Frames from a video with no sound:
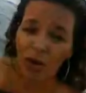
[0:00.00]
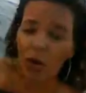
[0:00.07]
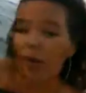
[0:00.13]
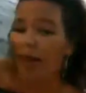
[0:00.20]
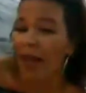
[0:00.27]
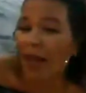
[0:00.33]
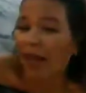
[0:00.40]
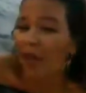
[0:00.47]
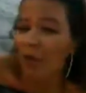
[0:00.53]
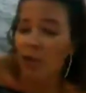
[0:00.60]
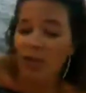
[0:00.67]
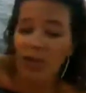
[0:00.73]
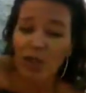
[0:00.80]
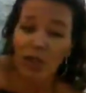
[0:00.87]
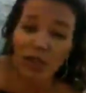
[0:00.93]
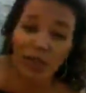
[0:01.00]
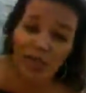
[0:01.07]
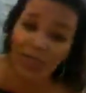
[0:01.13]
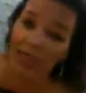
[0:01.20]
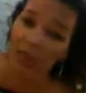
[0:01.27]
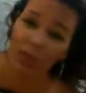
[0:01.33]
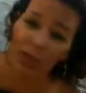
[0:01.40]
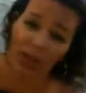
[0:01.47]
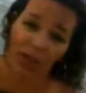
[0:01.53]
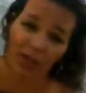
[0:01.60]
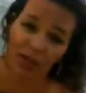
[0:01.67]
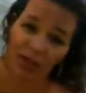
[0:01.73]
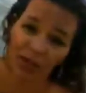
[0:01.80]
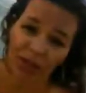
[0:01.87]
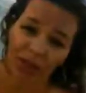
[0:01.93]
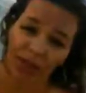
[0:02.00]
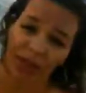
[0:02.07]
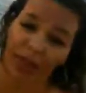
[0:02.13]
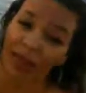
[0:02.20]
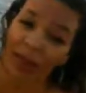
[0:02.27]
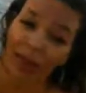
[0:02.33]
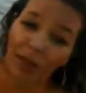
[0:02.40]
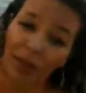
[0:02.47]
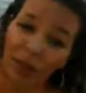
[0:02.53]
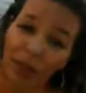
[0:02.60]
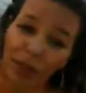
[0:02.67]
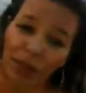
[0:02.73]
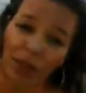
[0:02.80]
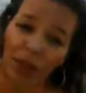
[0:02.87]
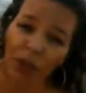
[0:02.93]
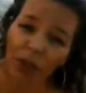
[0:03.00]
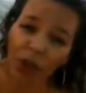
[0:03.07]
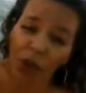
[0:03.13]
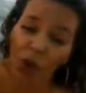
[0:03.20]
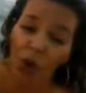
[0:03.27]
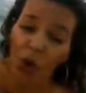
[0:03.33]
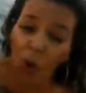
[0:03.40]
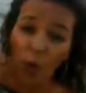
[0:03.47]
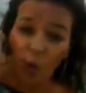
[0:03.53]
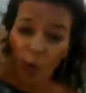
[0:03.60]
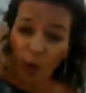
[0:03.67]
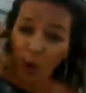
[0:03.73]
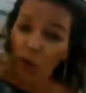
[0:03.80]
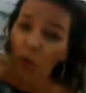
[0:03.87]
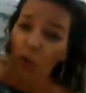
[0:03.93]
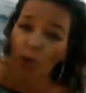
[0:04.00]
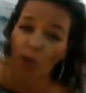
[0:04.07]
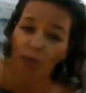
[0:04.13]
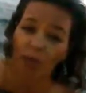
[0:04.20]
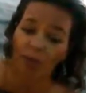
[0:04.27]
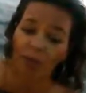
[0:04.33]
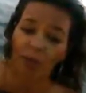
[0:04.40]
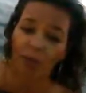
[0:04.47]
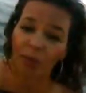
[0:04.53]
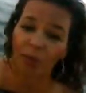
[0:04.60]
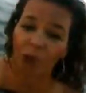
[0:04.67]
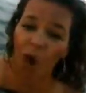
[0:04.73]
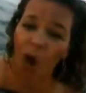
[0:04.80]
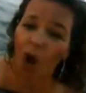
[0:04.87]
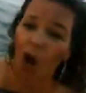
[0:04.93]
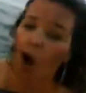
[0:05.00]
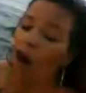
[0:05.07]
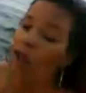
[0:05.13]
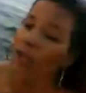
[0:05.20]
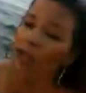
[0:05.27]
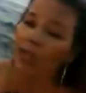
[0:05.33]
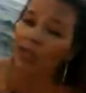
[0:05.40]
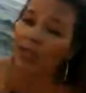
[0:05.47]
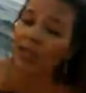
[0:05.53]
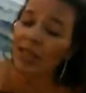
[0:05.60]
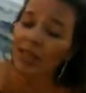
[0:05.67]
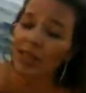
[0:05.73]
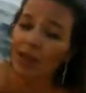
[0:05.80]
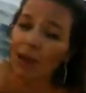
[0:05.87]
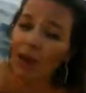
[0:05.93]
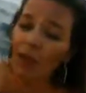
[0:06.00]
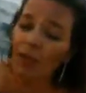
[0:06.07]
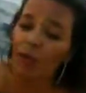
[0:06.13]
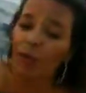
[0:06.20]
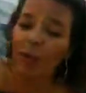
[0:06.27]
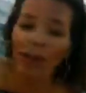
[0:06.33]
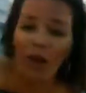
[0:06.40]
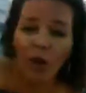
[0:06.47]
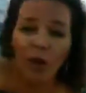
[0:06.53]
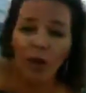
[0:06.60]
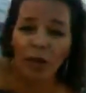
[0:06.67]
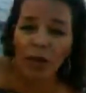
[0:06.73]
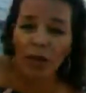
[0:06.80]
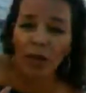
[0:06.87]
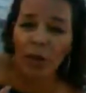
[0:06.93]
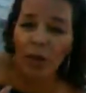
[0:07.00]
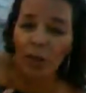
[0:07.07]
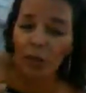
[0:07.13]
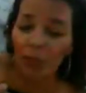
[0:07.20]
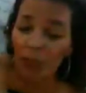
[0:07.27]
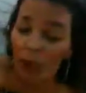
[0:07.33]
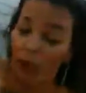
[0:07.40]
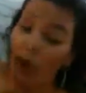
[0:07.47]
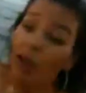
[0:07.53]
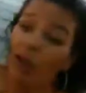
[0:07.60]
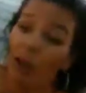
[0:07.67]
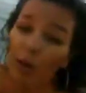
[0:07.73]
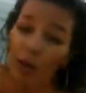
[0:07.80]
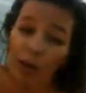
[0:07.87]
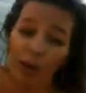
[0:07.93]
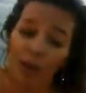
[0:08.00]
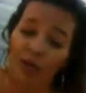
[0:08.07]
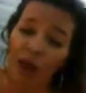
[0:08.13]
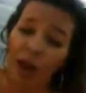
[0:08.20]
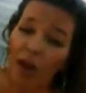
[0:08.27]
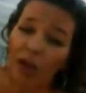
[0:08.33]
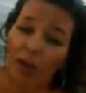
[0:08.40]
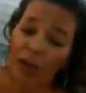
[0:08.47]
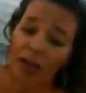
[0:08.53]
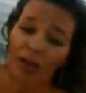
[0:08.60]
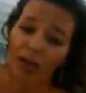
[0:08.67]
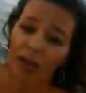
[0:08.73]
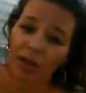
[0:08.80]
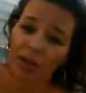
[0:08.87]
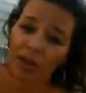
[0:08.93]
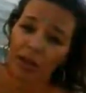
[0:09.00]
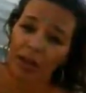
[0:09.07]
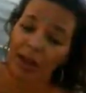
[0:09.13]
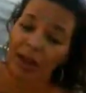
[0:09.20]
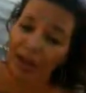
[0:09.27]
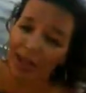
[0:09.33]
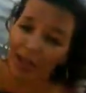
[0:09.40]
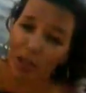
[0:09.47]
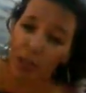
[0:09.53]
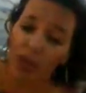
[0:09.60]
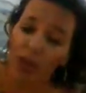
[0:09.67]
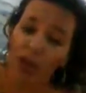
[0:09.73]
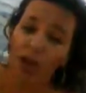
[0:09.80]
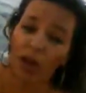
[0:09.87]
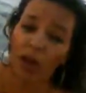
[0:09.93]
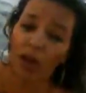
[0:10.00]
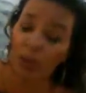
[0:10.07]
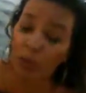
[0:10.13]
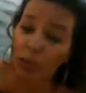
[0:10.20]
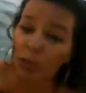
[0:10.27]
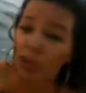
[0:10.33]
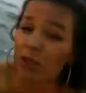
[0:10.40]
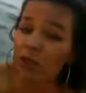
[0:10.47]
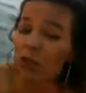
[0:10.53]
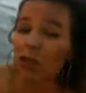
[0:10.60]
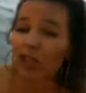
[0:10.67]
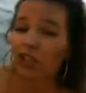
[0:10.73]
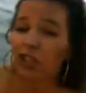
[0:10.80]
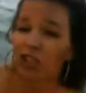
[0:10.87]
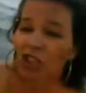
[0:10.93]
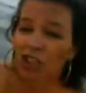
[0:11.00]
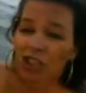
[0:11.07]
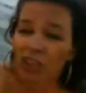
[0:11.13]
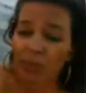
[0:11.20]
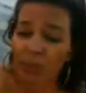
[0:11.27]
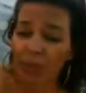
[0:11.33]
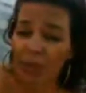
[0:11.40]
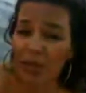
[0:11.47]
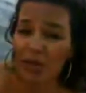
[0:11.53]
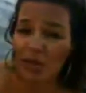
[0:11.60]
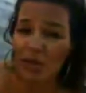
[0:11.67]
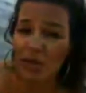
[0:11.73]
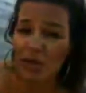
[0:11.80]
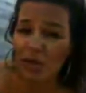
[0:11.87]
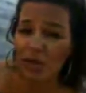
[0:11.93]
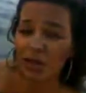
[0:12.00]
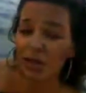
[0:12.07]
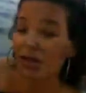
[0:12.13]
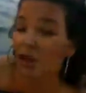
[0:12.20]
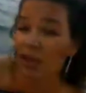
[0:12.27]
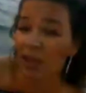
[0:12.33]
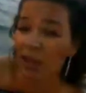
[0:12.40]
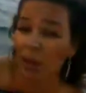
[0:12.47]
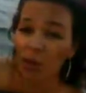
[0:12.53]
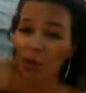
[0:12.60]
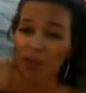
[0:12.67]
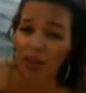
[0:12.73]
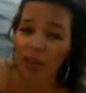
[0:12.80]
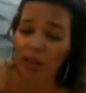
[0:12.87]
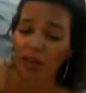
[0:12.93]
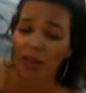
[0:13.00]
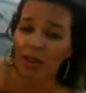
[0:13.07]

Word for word: or they have no self-esteem left and they live in fear or paranoia. All of these things come from a healthy, uh, unhealthy environment. And that's what an abusive relationship is. It's unhealthy.